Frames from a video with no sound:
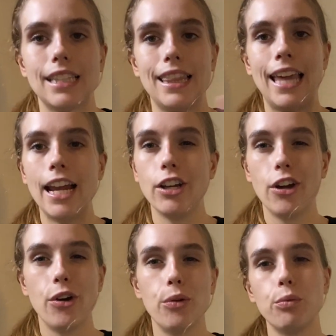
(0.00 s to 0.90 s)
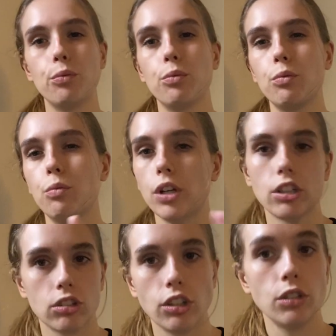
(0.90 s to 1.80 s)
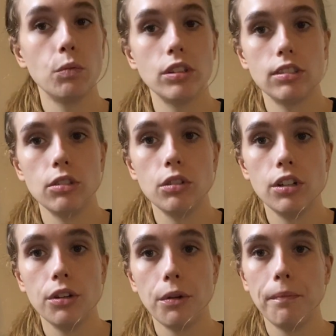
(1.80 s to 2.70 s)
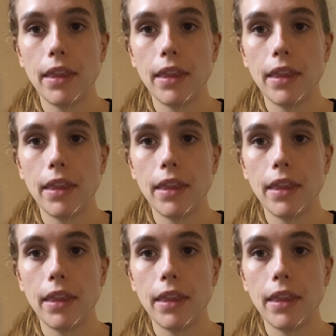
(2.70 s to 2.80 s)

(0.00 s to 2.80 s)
they know what your surgeon wants you to do,